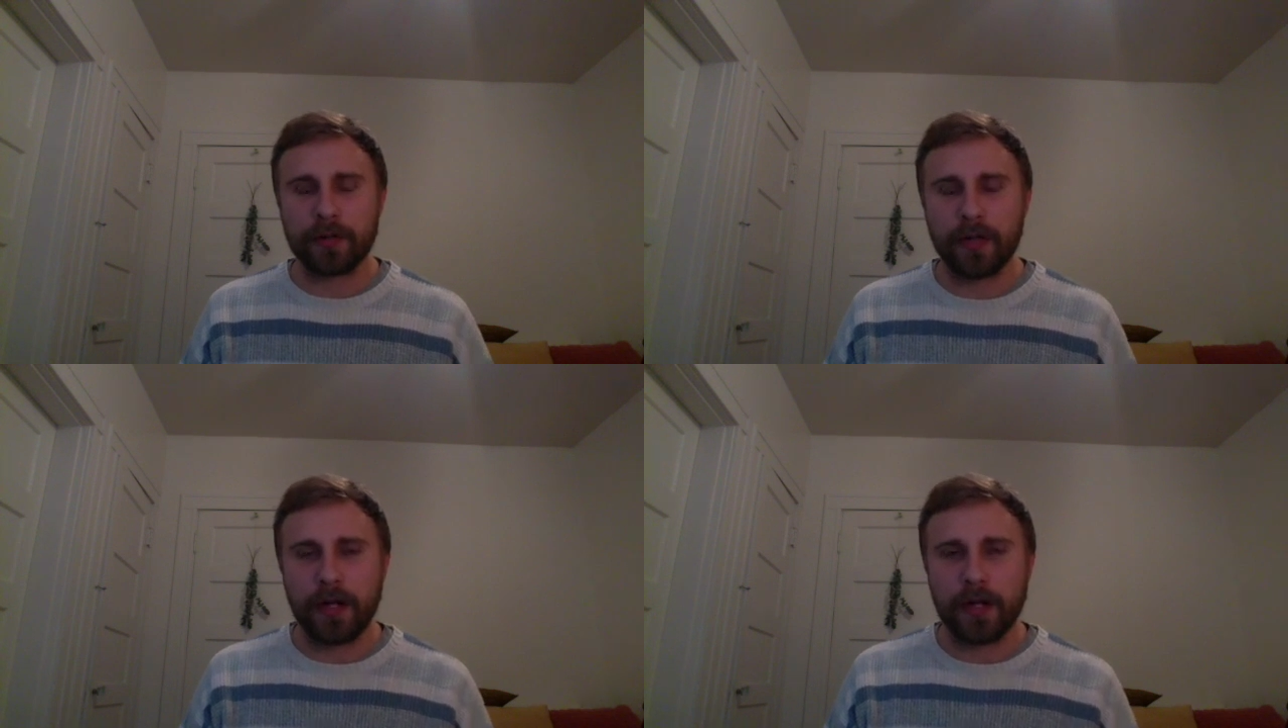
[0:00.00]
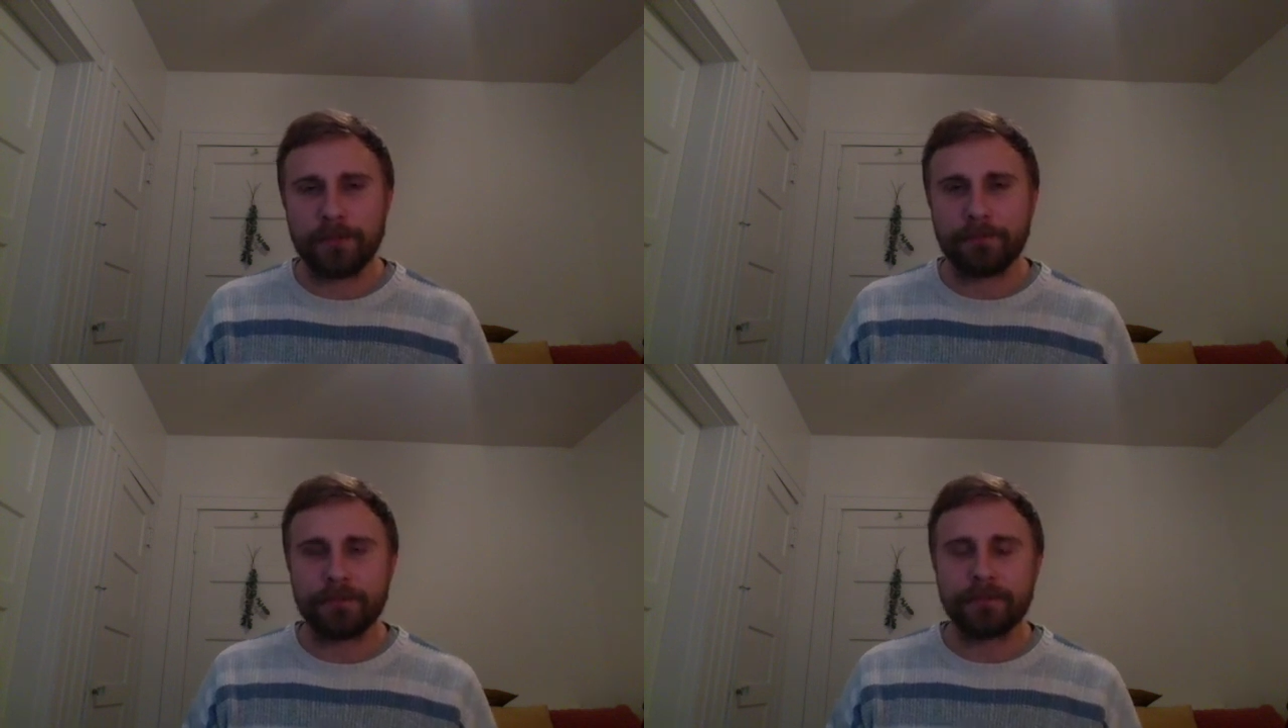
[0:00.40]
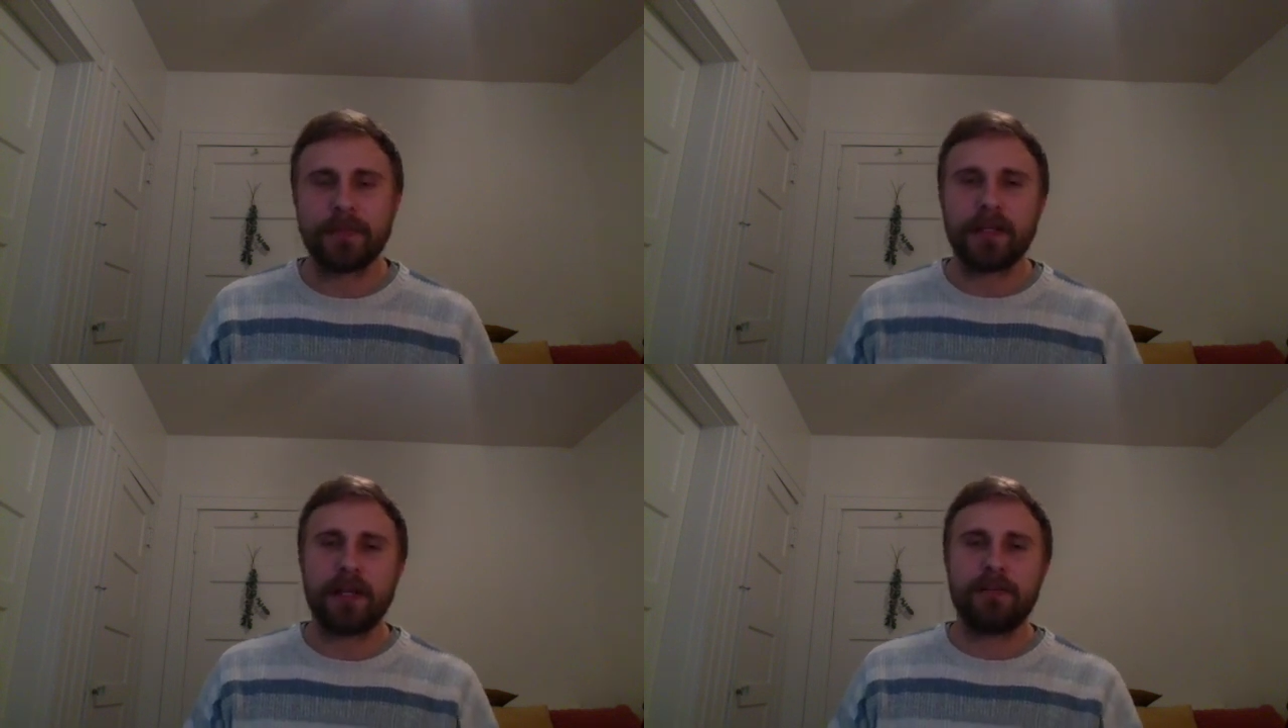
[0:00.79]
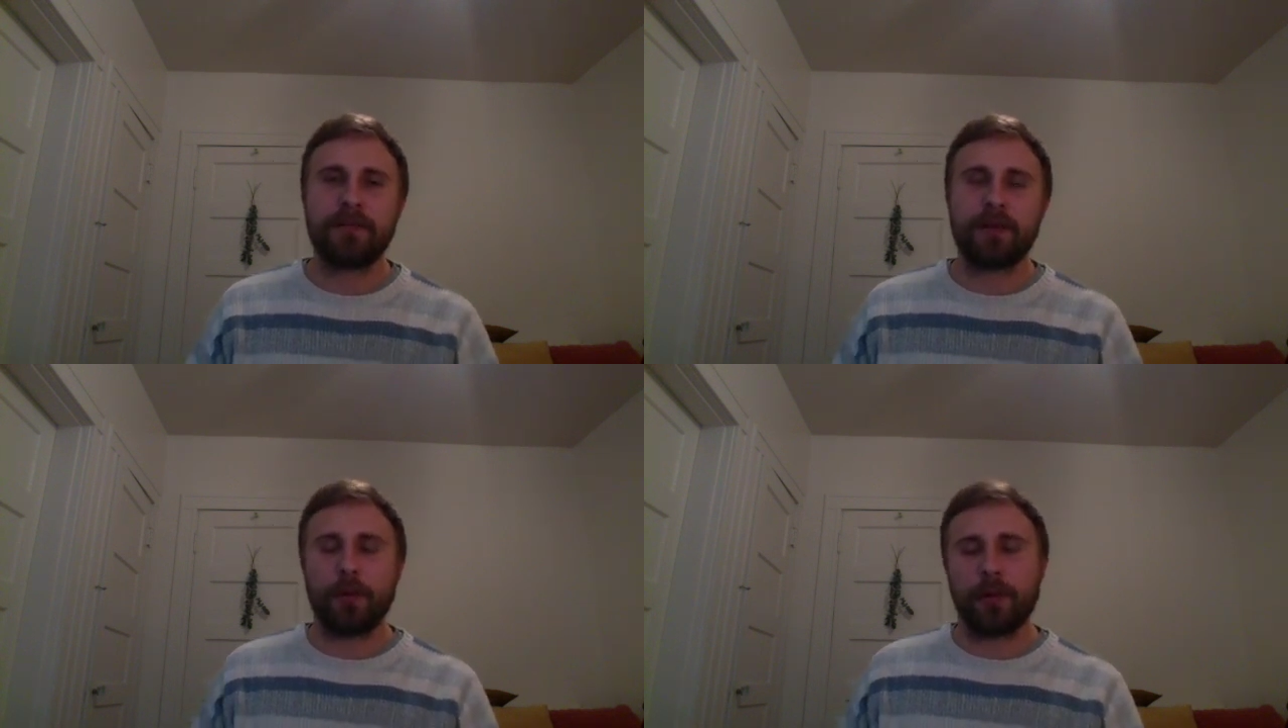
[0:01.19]
kind
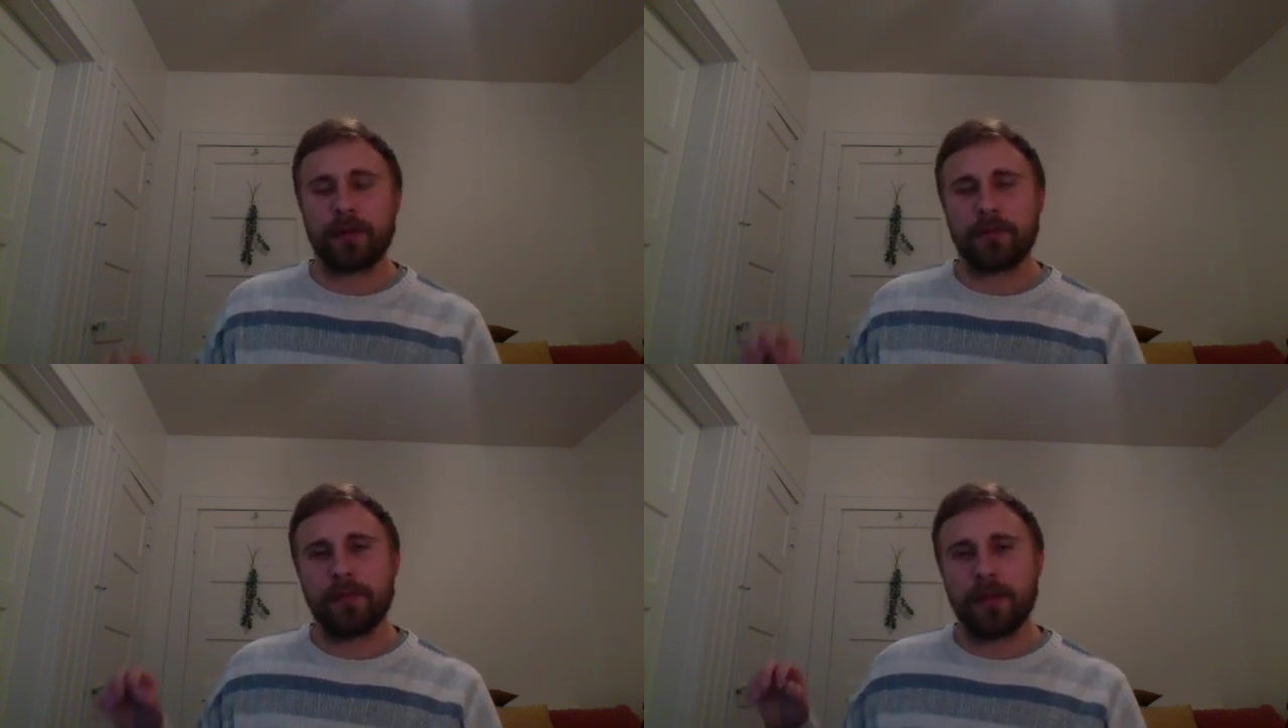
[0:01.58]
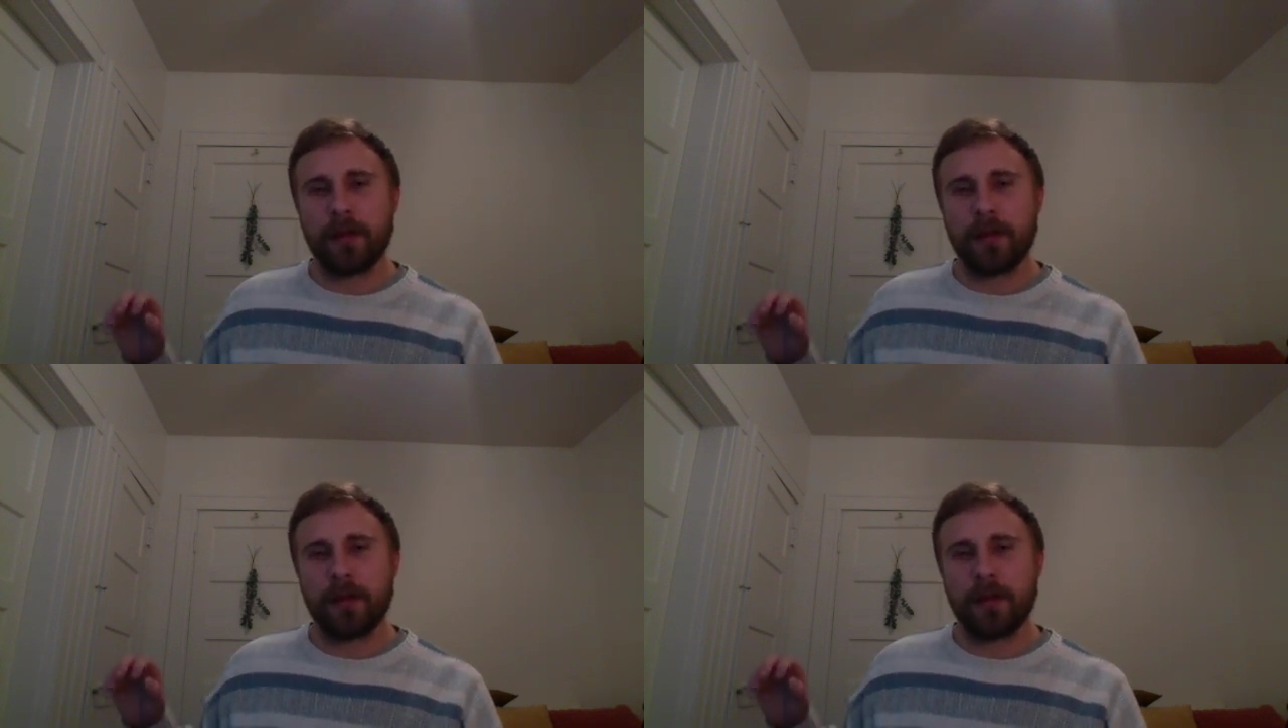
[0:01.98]
of going